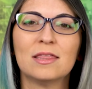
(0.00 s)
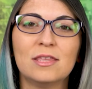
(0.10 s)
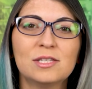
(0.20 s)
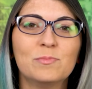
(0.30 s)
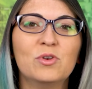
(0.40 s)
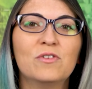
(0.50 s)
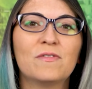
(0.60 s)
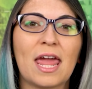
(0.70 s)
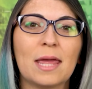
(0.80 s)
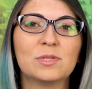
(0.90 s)
This
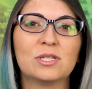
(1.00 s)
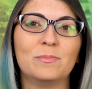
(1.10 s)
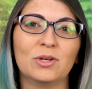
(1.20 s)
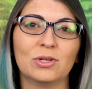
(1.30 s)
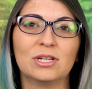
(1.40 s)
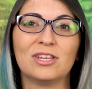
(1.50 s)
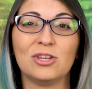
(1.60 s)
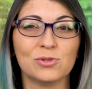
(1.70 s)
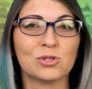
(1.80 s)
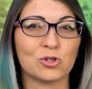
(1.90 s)
move aims to build
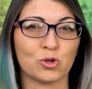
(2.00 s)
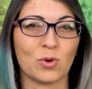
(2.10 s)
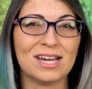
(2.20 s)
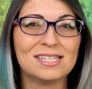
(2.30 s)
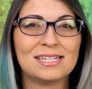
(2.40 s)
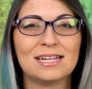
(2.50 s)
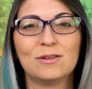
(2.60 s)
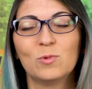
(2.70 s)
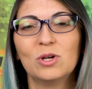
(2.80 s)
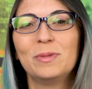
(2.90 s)
user trust,
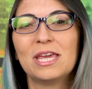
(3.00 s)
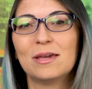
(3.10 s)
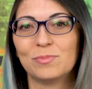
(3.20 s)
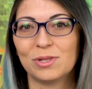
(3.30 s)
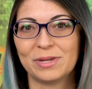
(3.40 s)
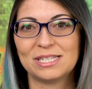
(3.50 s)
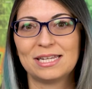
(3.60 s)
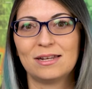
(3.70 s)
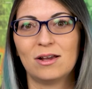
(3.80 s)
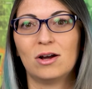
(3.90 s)
and it will be
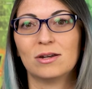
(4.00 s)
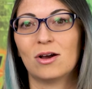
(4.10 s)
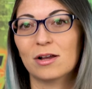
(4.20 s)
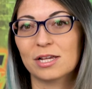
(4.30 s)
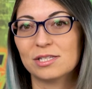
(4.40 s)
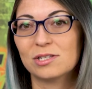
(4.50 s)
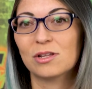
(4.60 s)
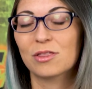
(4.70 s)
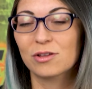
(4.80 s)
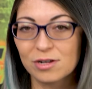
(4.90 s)
implemented on
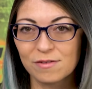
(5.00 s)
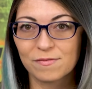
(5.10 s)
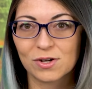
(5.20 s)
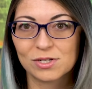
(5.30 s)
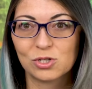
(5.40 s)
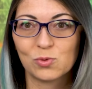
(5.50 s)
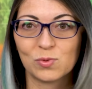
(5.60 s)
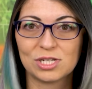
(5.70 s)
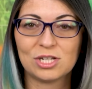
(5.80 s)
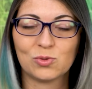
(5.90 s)
August thirty-first,
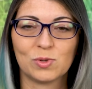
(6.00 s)
twenty